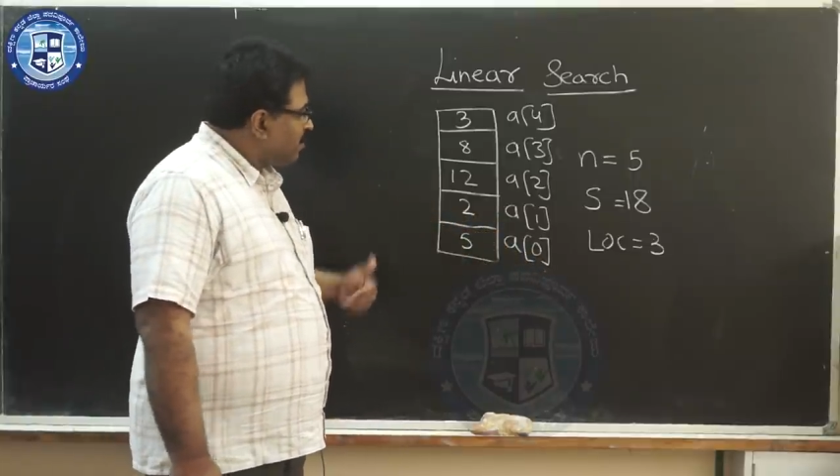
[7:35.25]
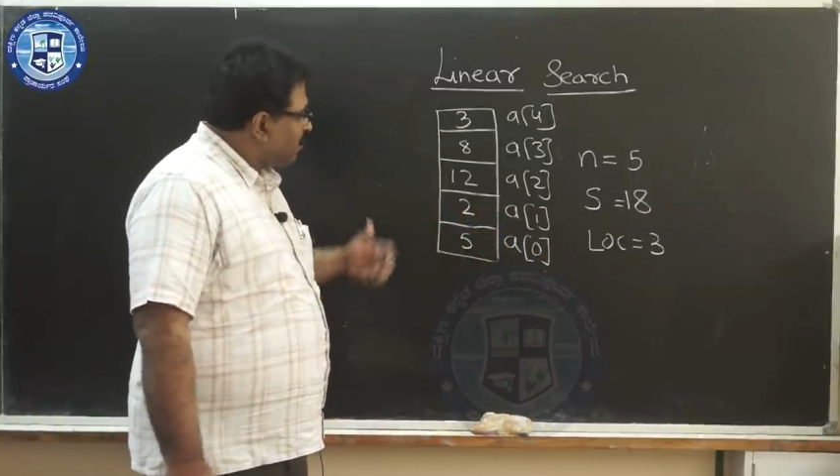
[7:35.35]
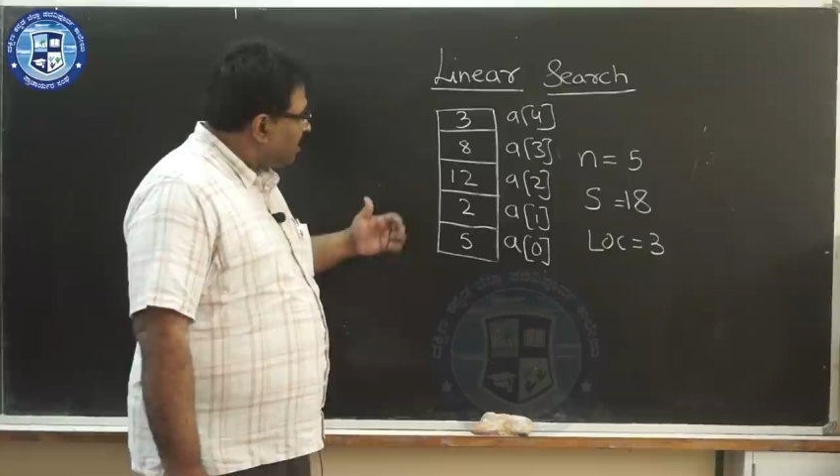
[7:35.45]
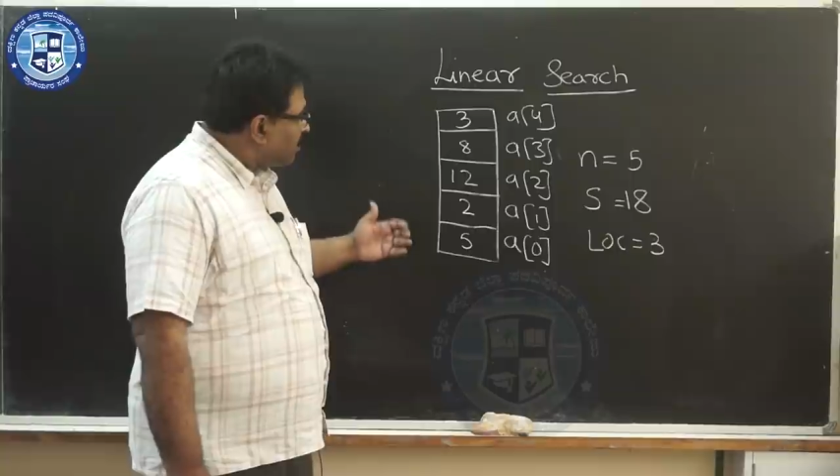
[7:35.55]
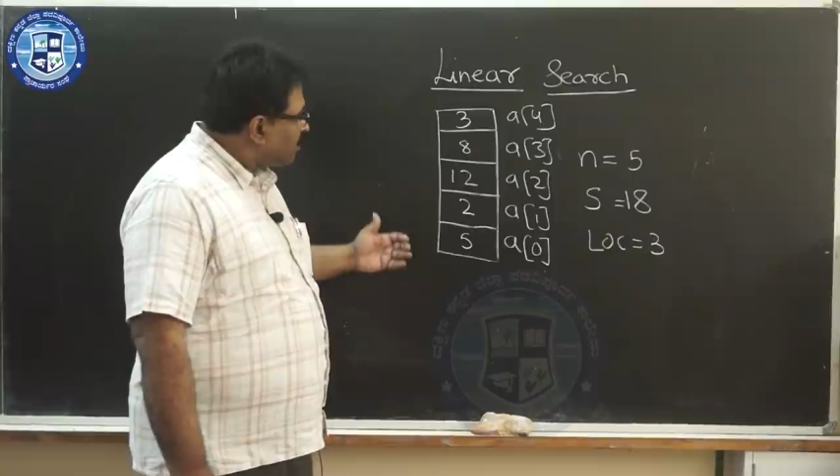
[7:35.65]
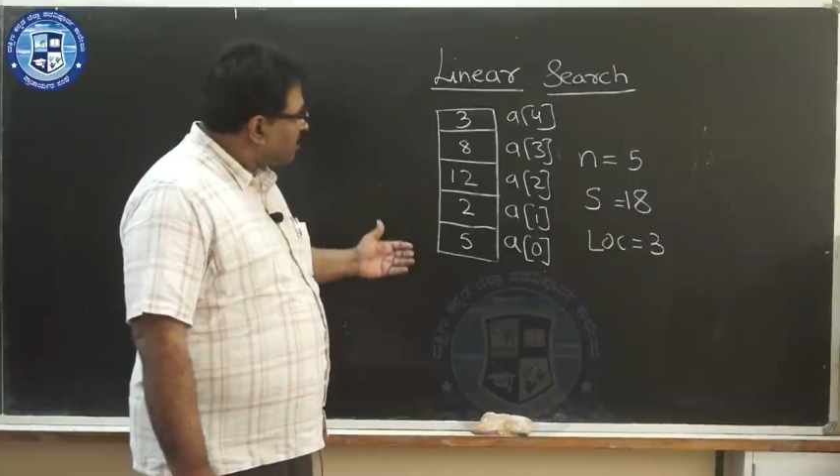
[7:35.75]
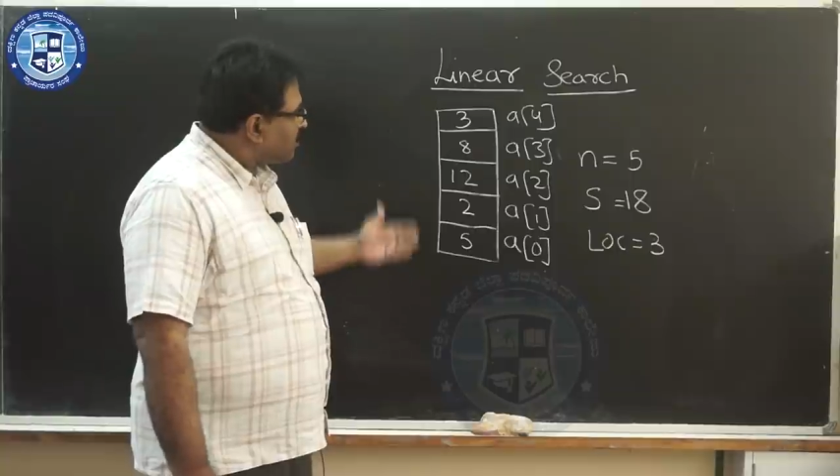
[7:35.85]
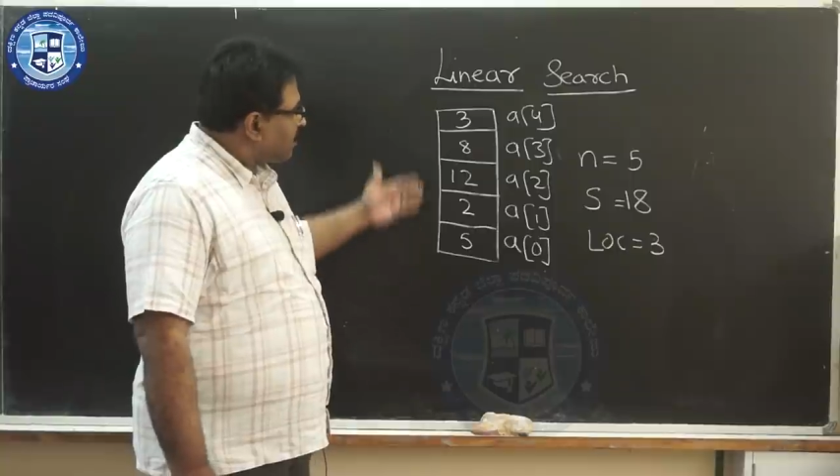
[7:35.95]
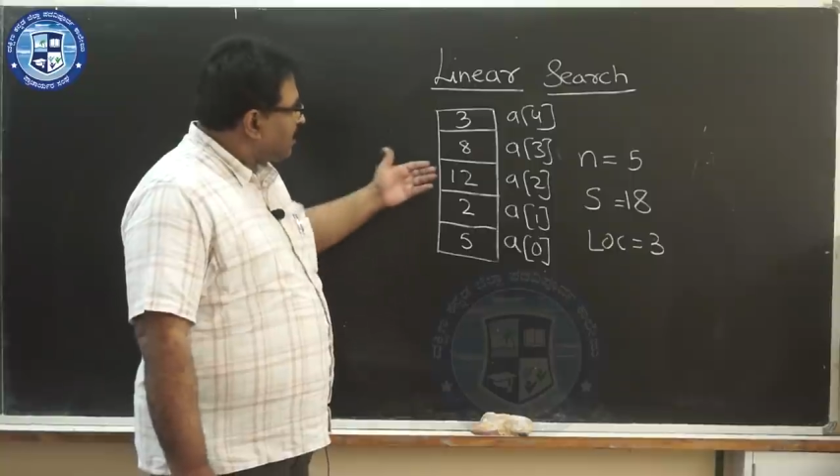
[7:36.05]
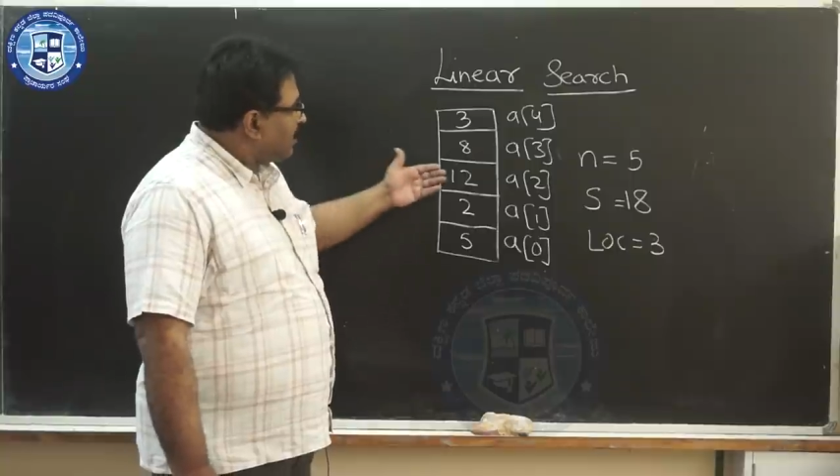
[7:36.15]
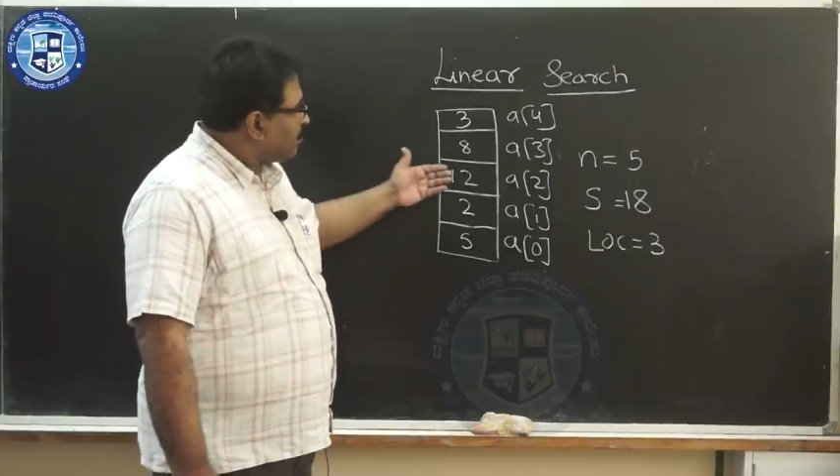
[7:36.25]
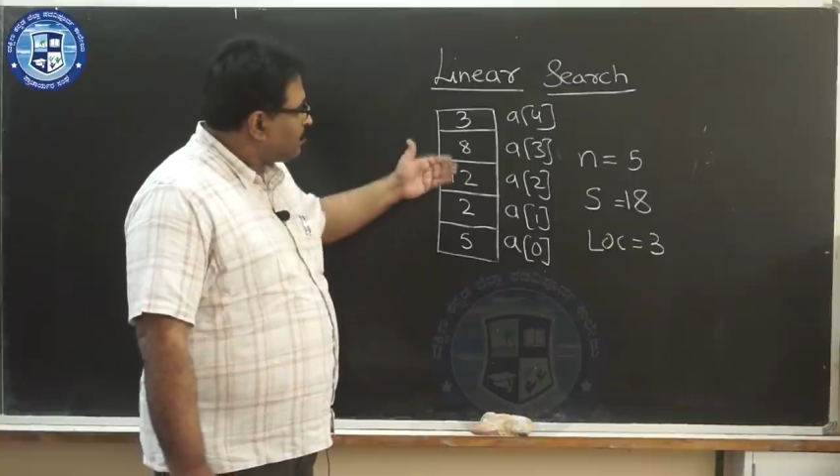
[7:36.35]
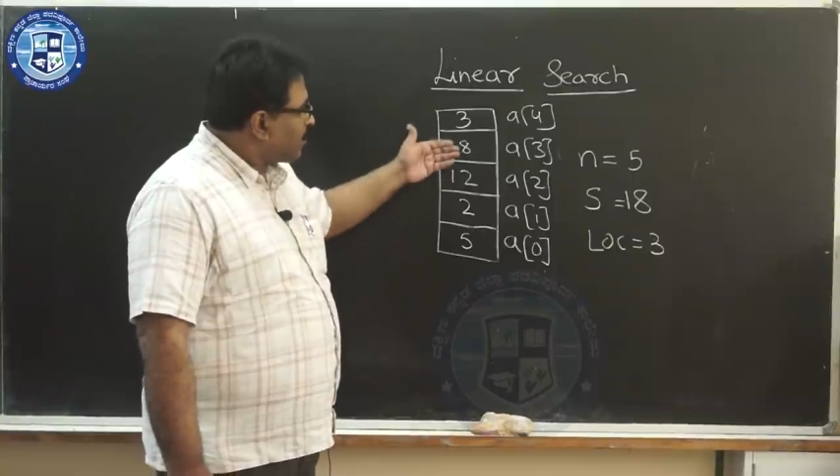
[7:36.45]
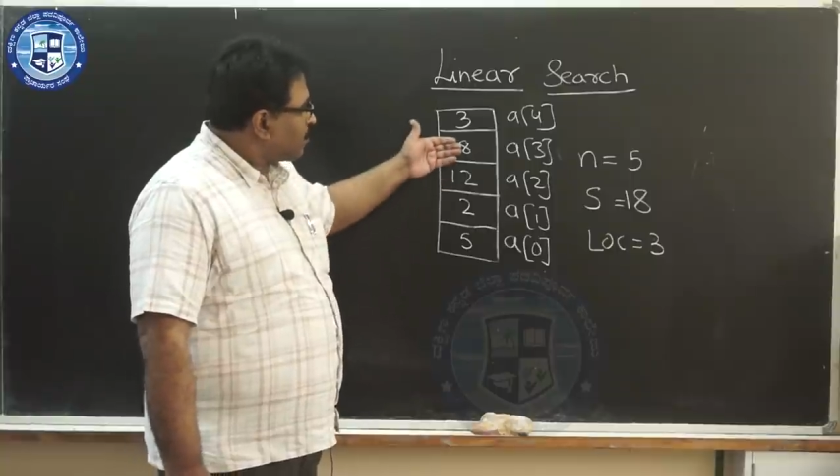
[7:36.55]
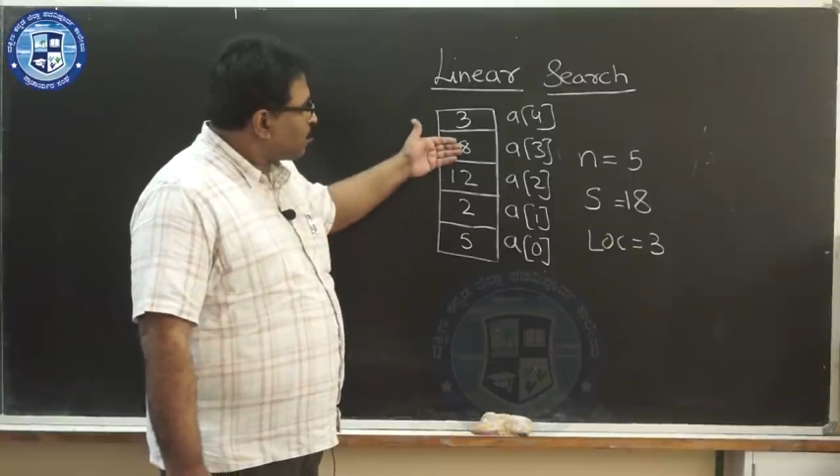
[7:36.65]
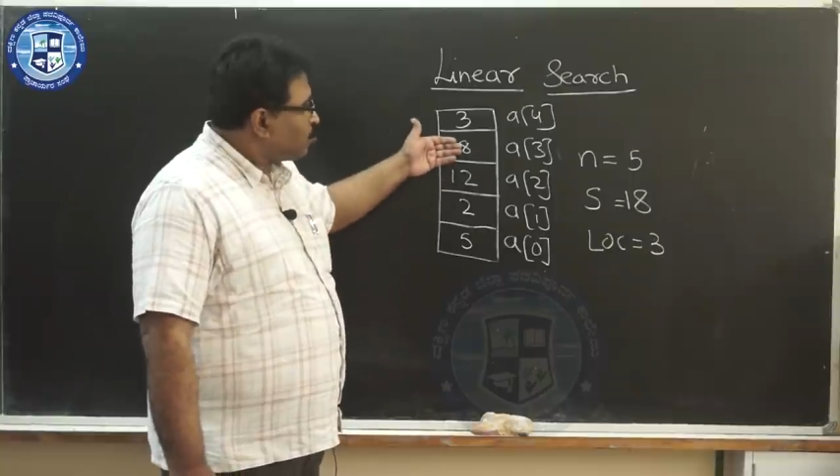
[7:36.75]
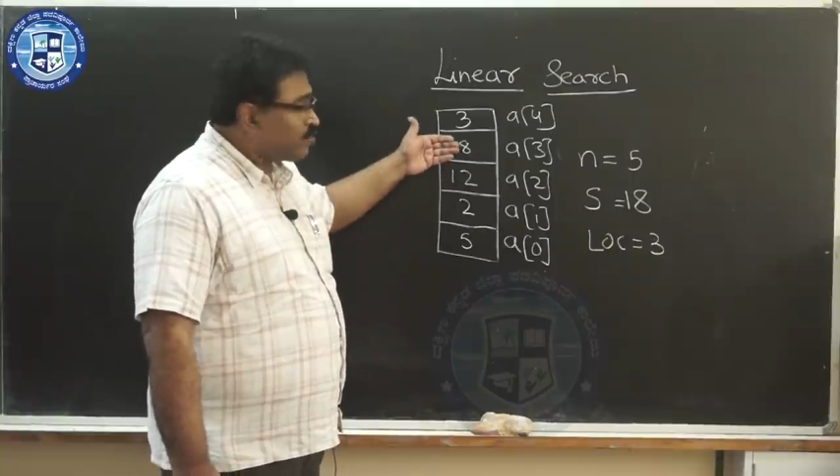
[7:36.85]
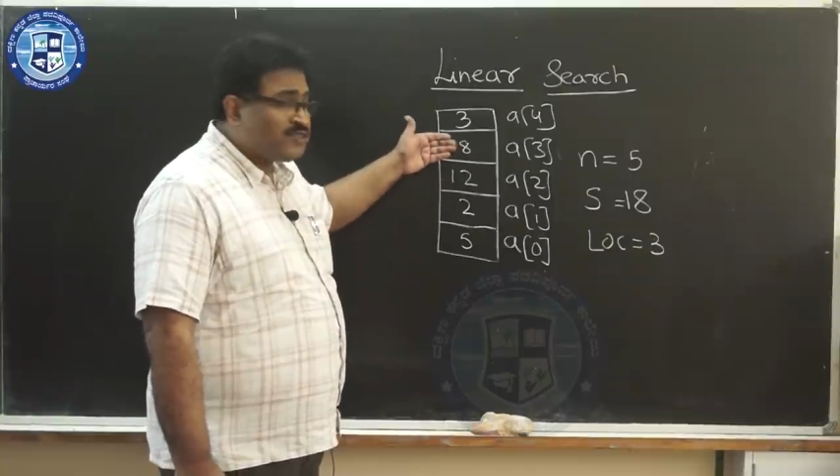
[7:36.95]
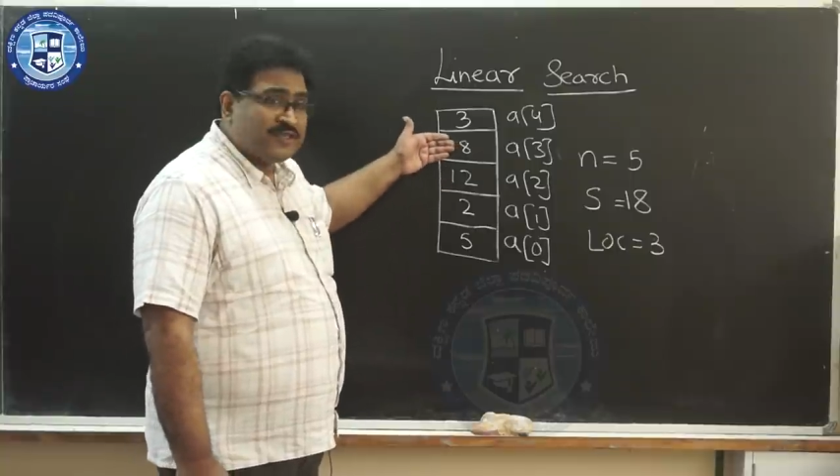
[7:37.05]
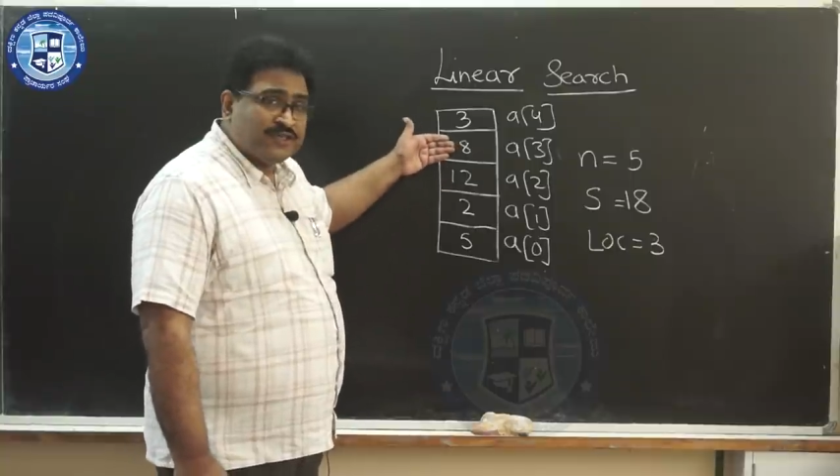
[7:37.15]
either the element
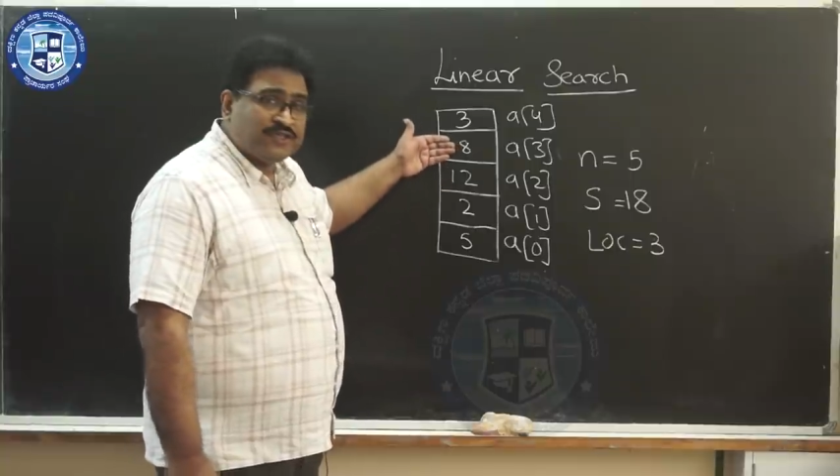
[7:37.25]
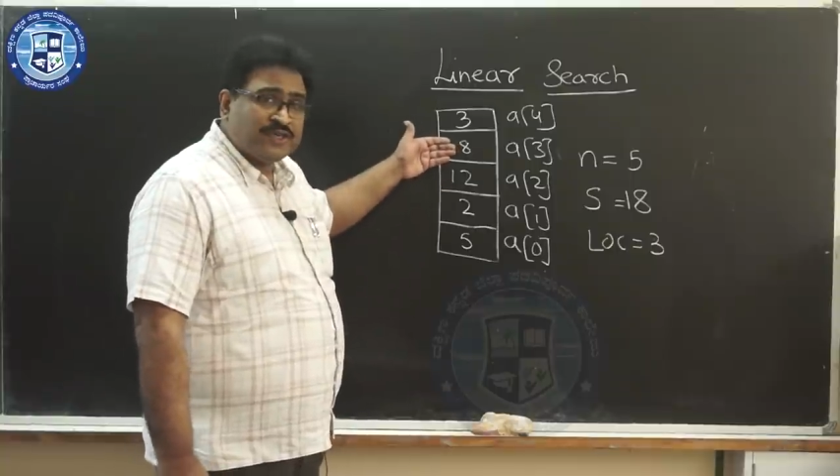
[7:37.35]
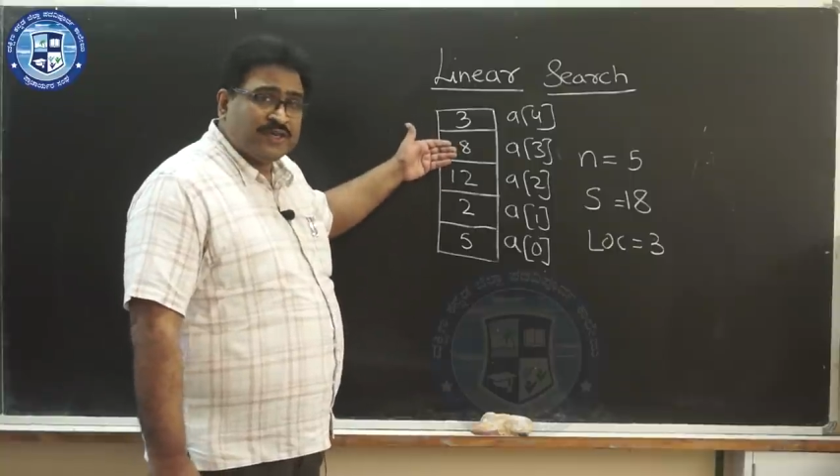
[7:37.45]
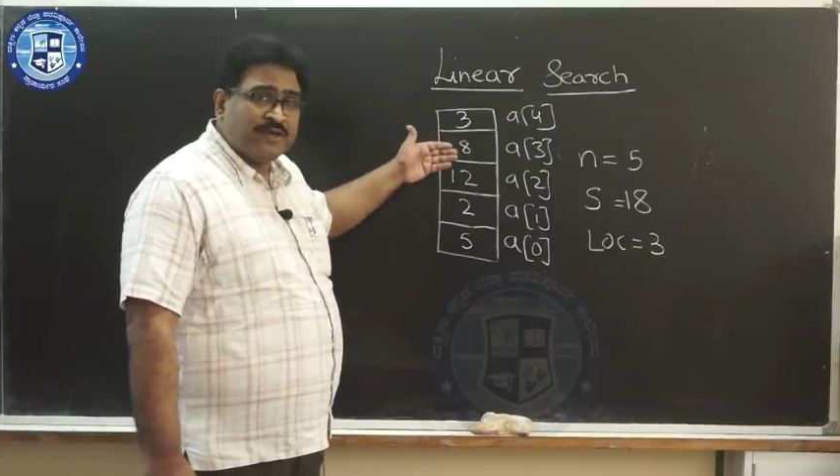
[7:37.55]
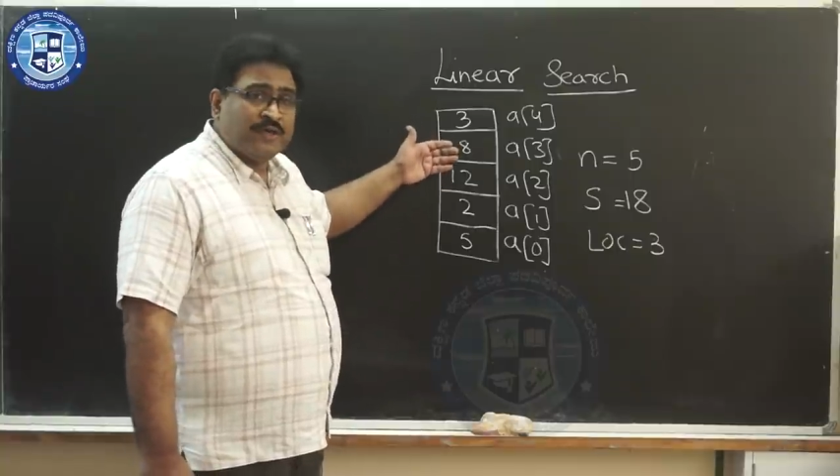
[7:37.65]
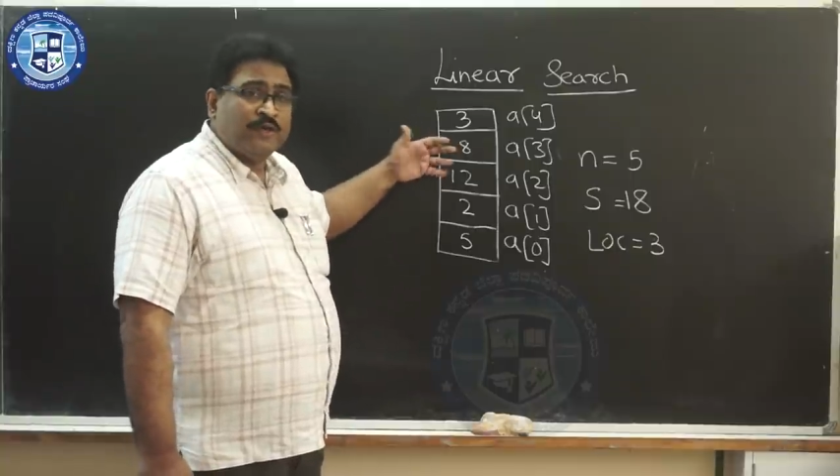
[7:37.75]
you're searching